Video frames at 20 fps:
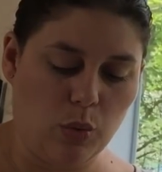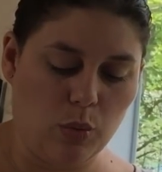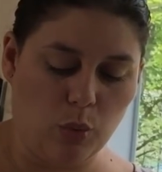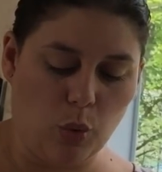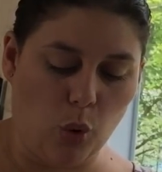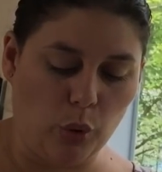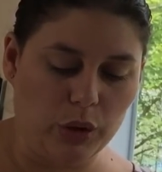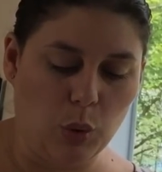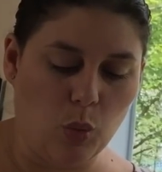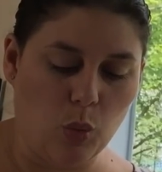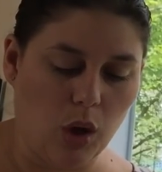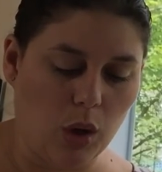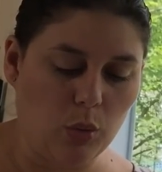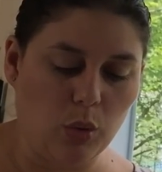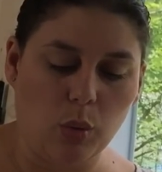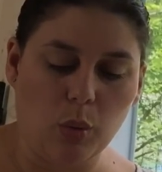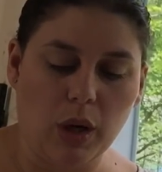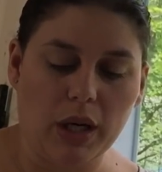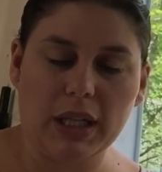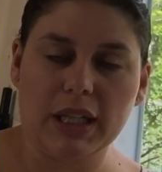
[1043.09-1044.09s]
only one
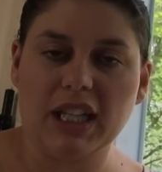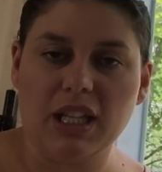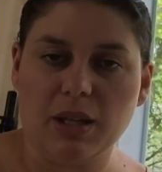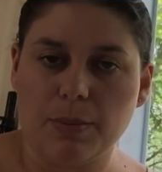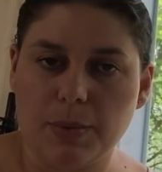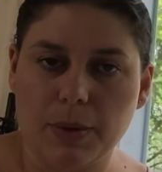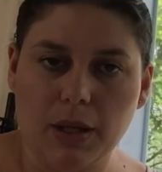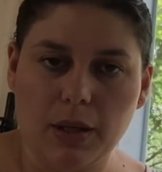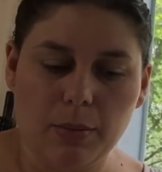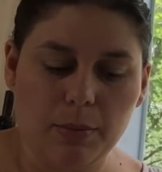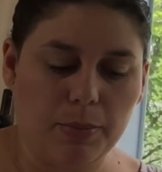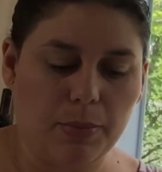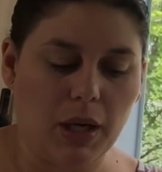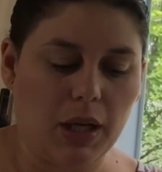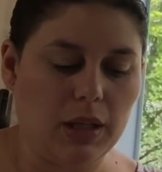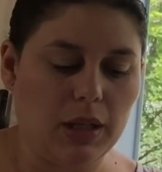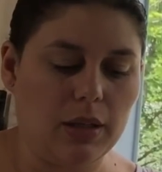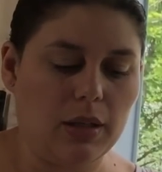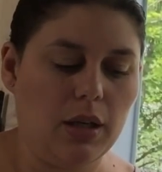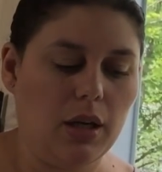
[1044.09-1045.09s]
will want to keep it,
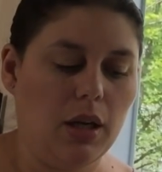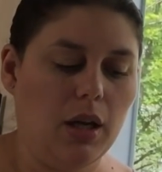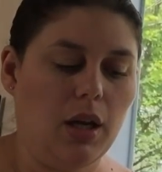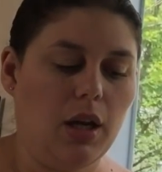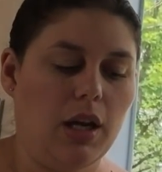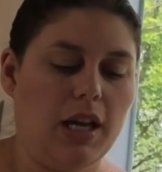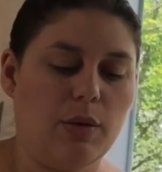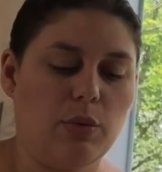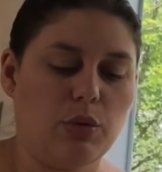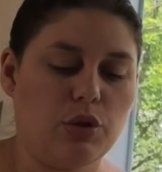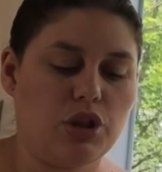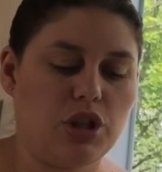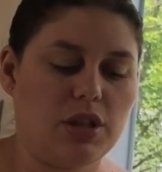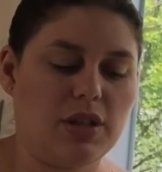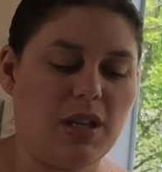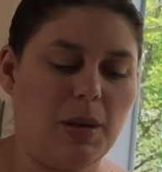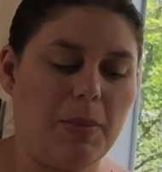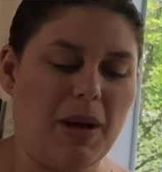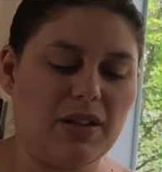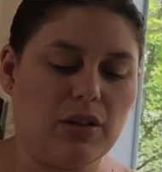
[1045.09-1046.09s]
but it
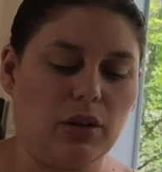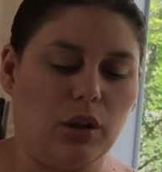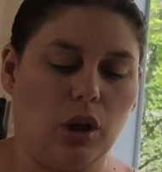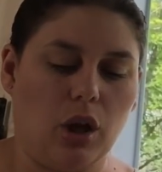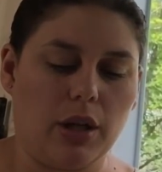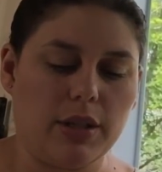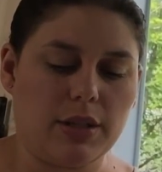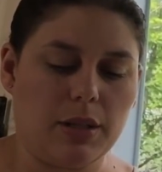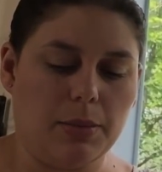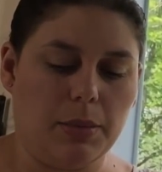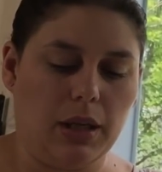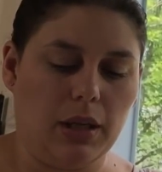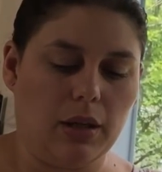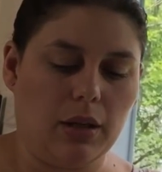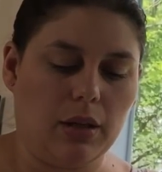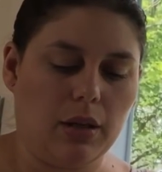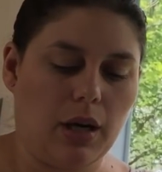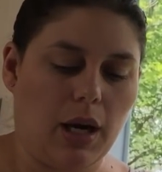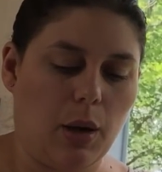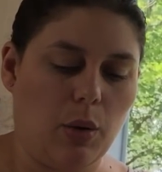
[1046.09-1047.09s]
meant a lot to me.